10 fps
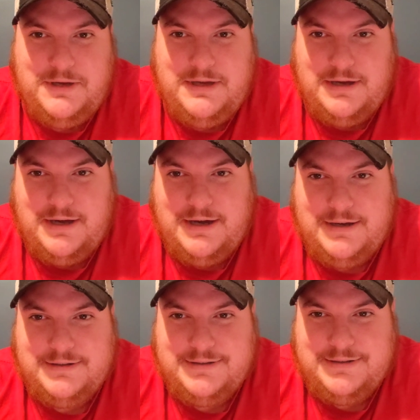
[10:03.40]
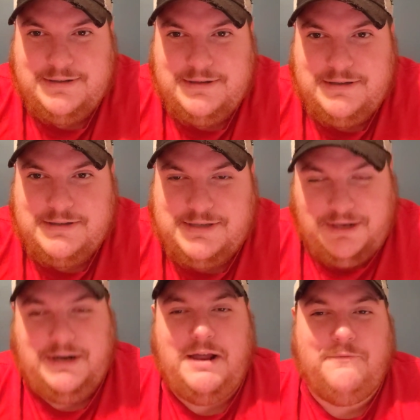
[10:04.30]
we
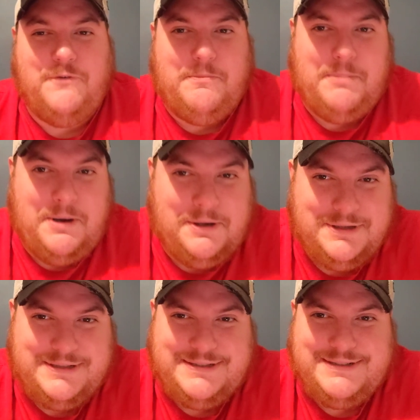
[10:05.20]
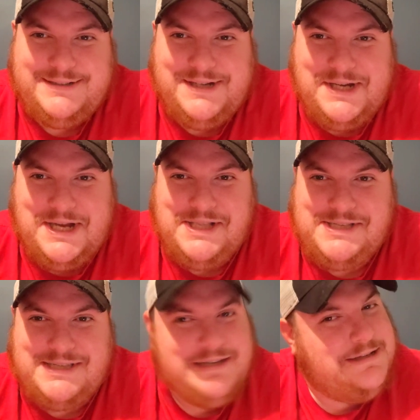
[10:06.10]
Sunday Night Football
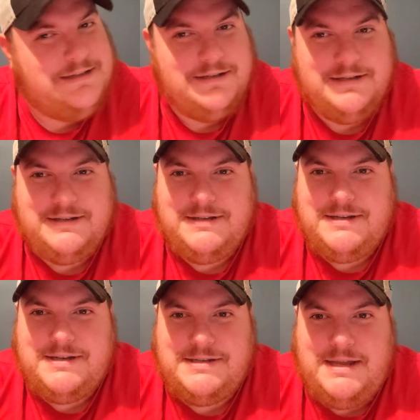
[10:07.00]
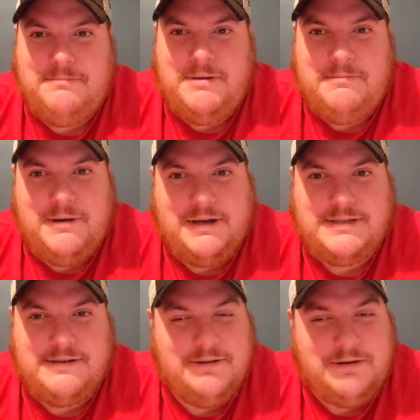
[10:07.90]
against Tampa Bay
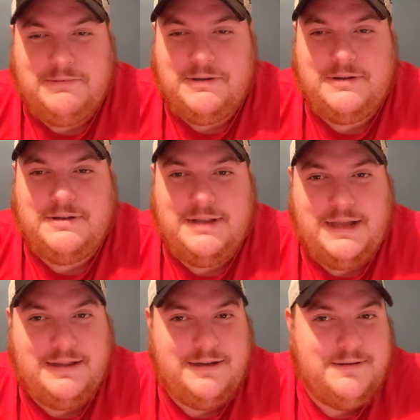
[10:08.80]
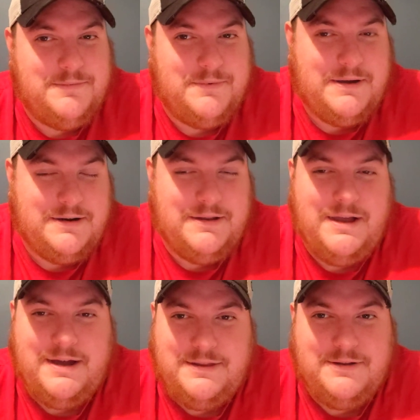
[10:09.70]
Bucks. They're looking really good lately. I'm not going to
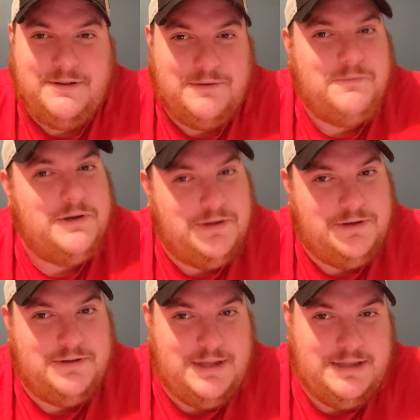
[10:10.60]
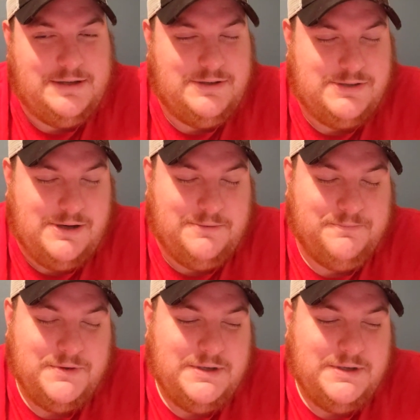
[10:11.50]
lie. They're looking really good lately. So